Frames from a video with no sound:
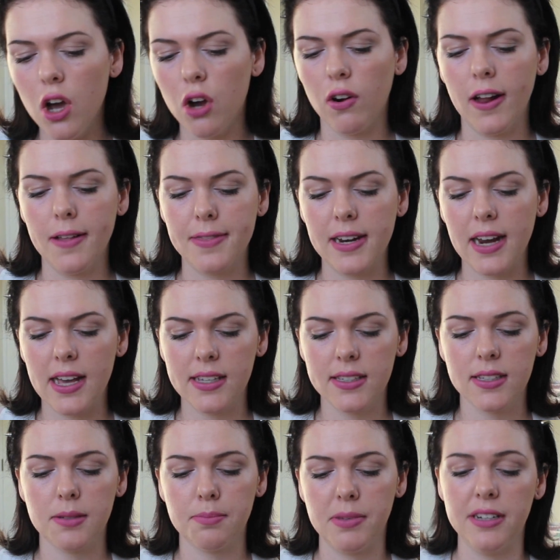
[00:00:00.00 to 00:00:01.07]
Alright, the
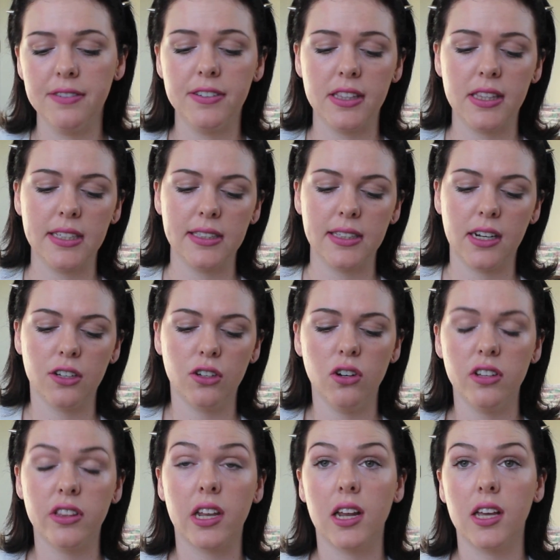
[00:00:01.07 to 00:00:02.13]
last Benefit thing that I
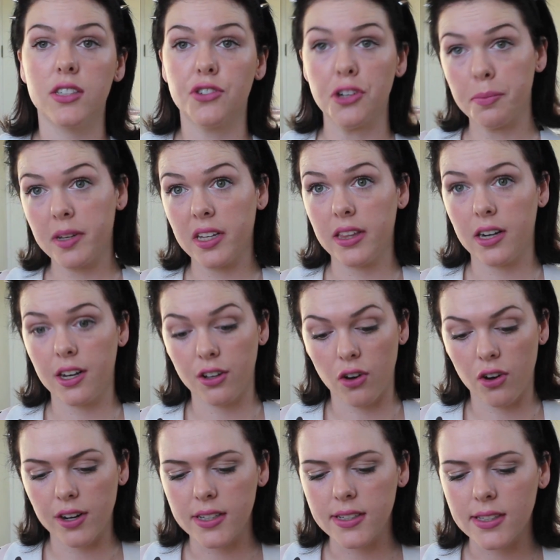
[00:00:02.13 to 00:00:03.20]
got, and the last replica that I
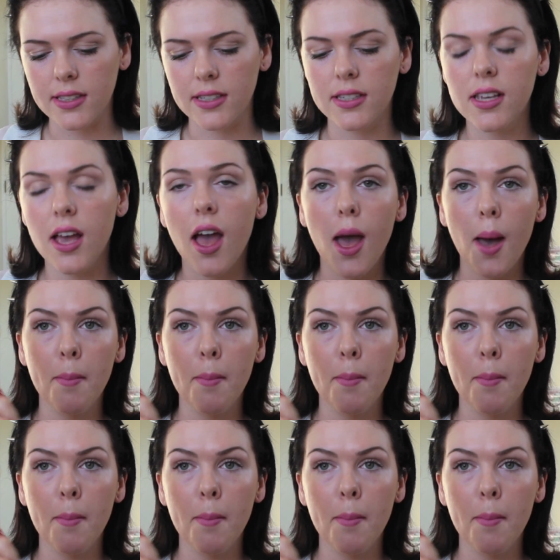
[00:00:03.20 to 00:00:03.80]
got, is this